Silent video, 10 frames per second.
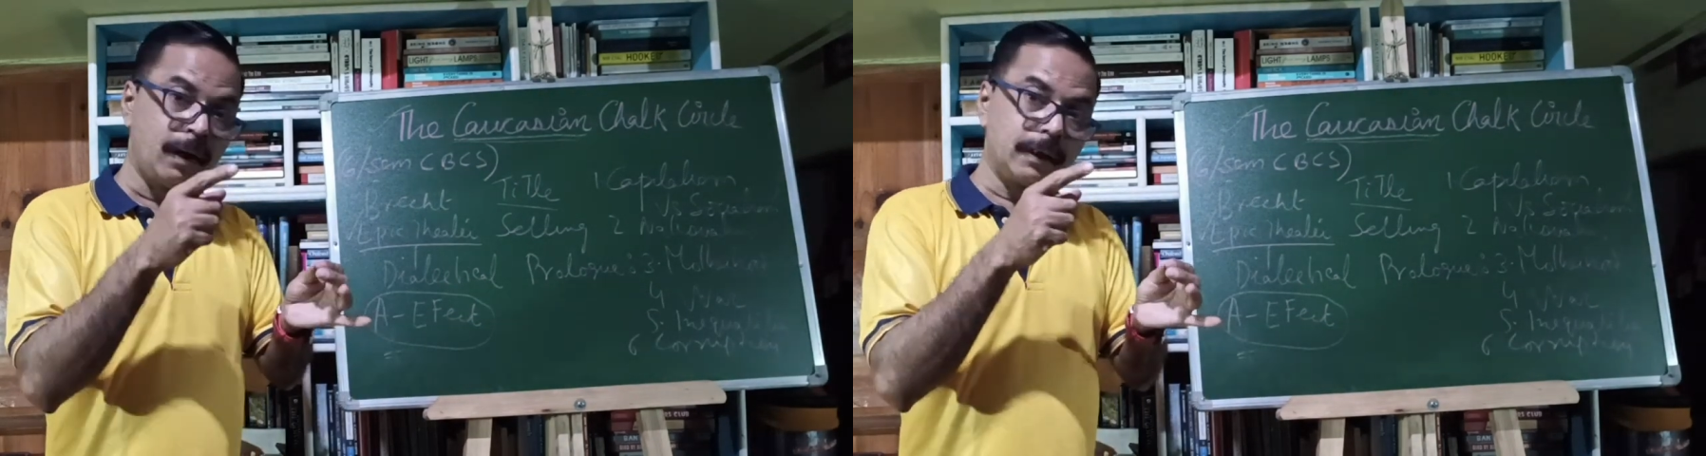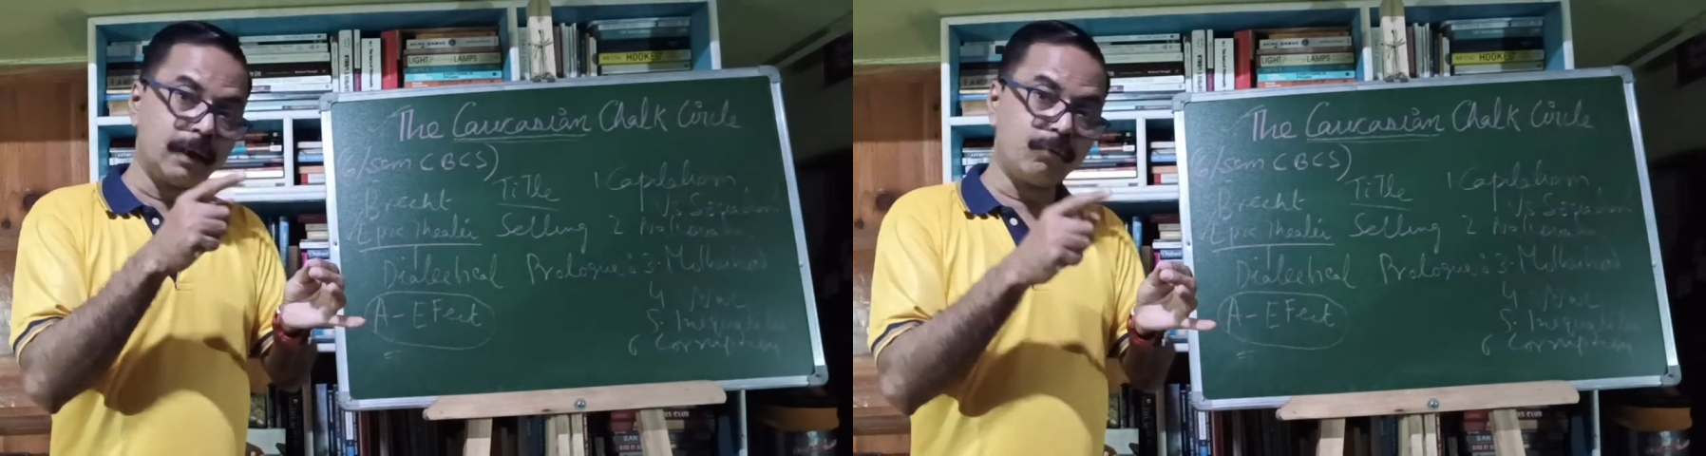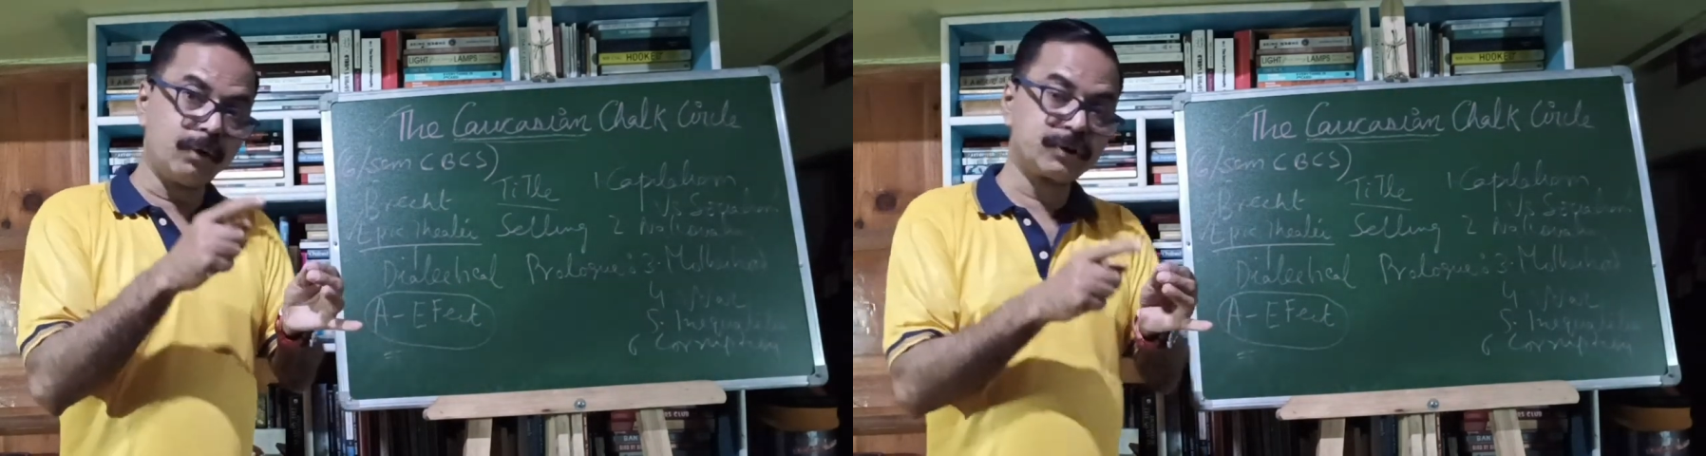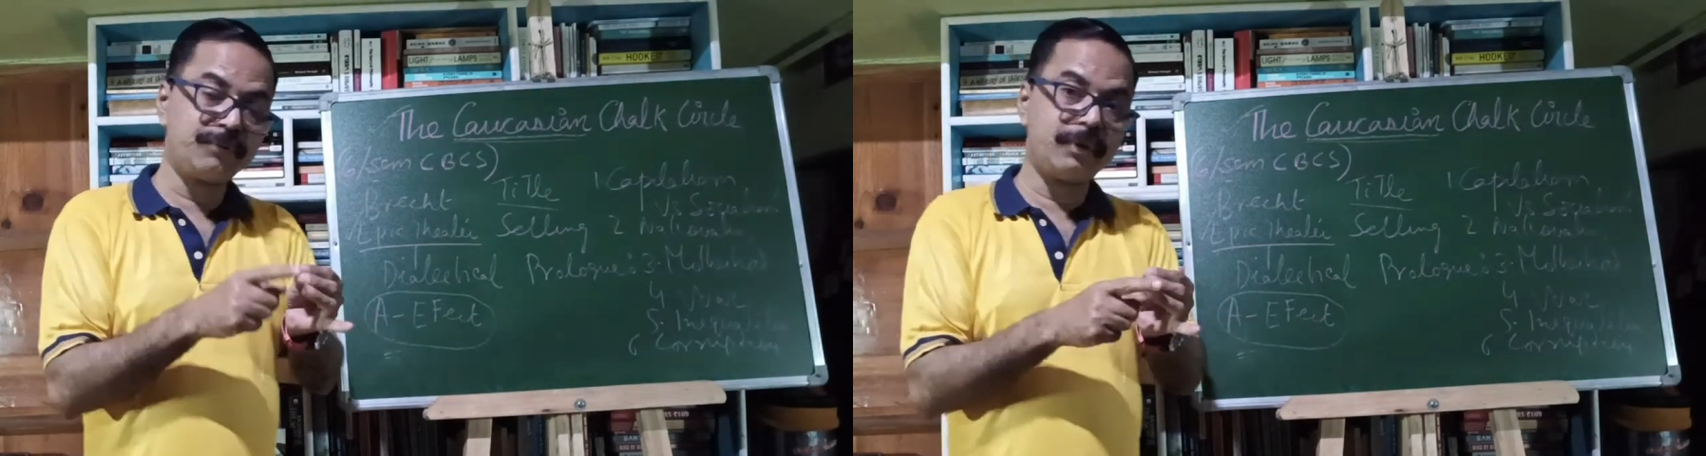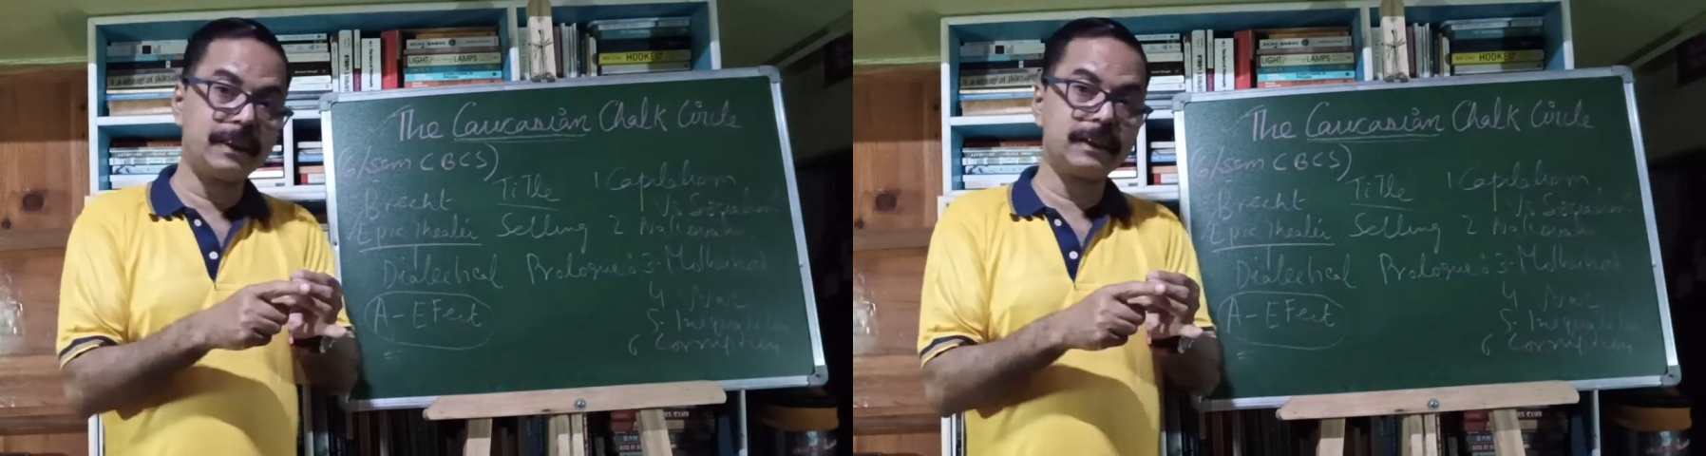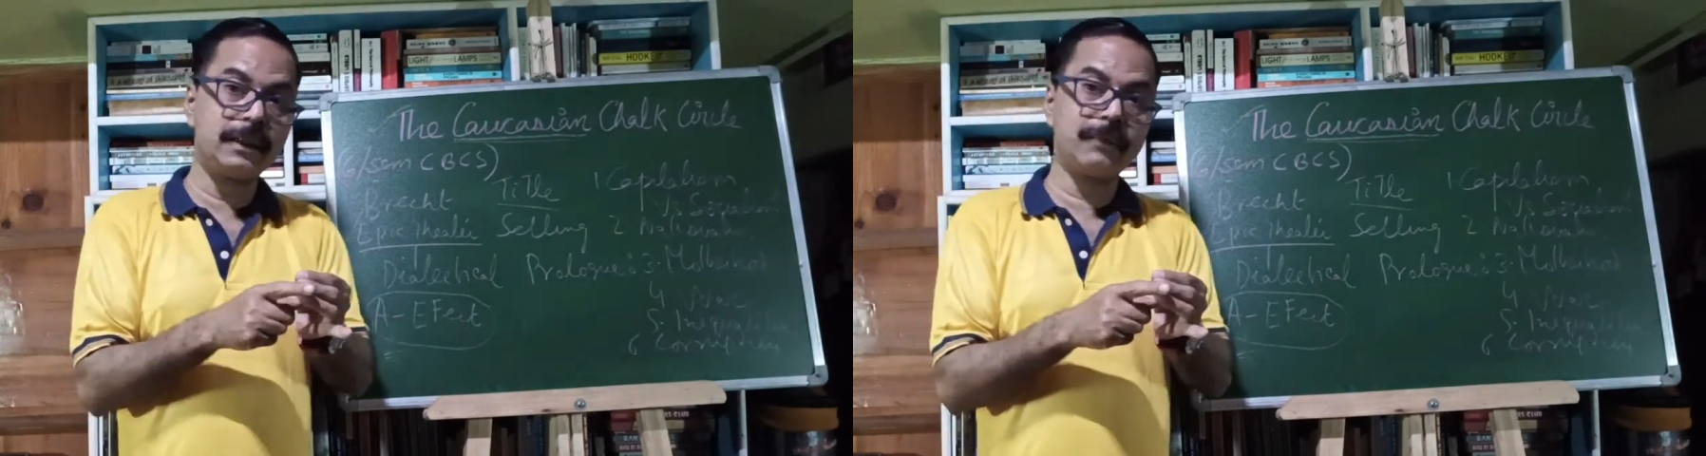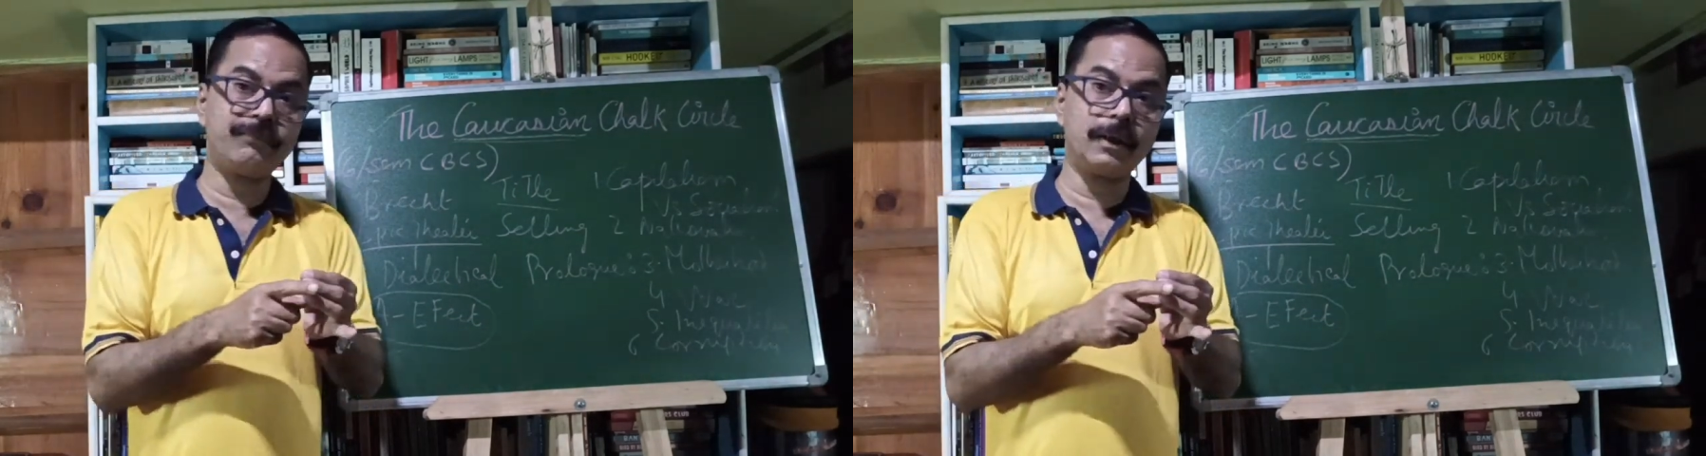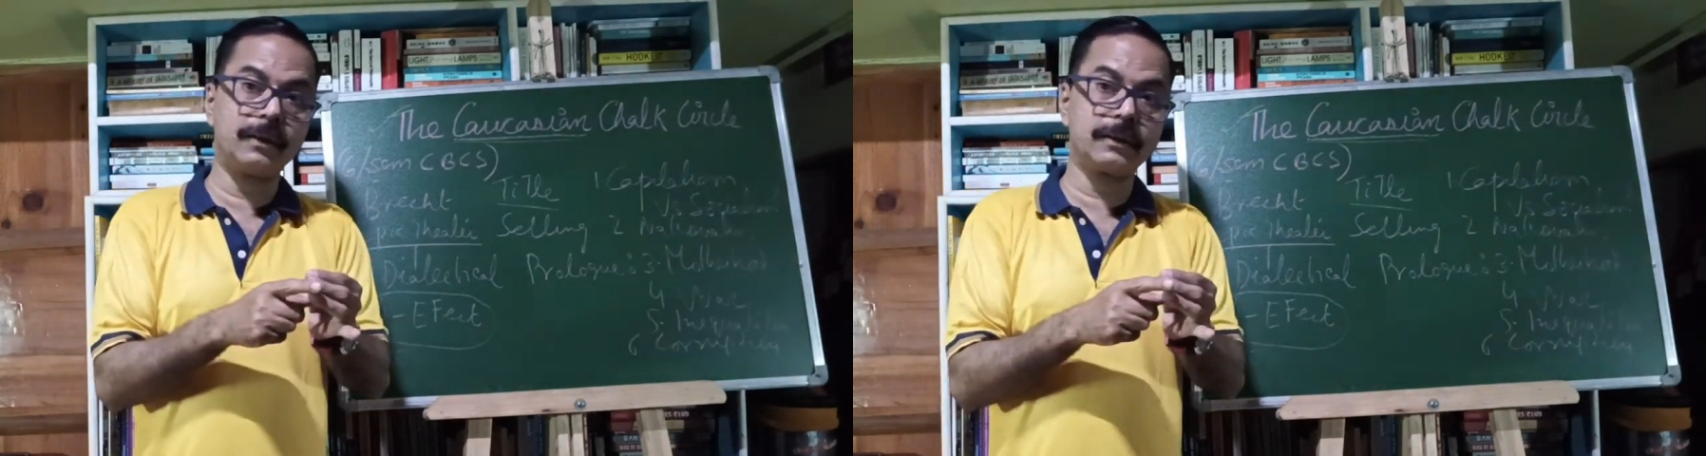Then what she faced in the
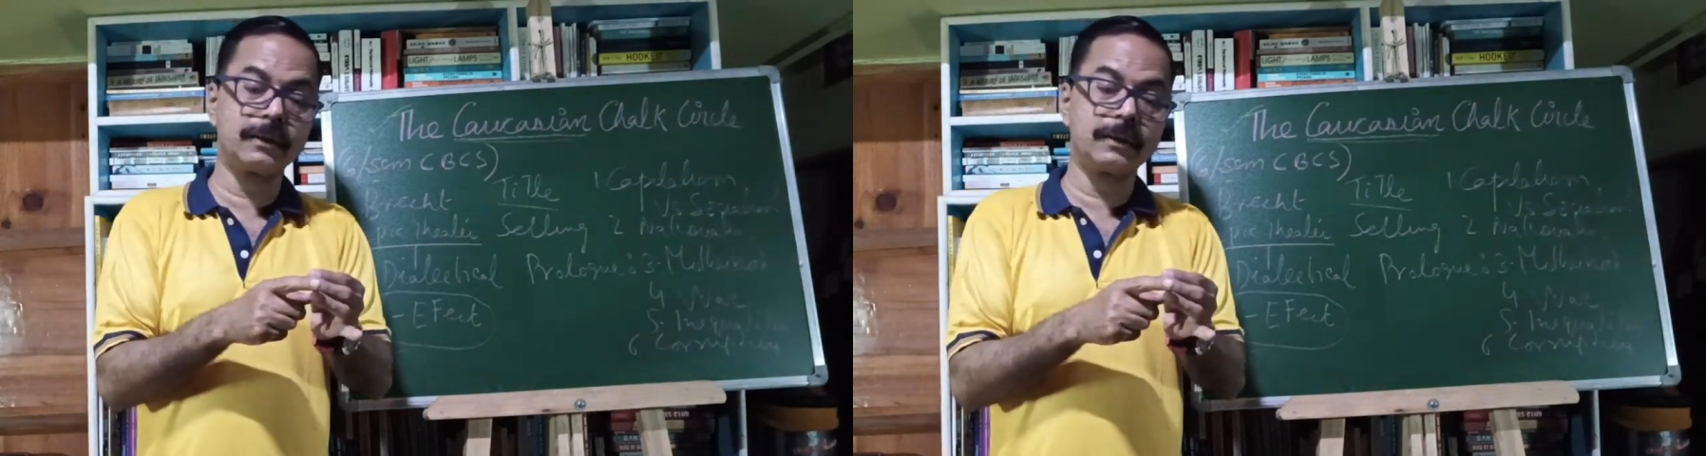father's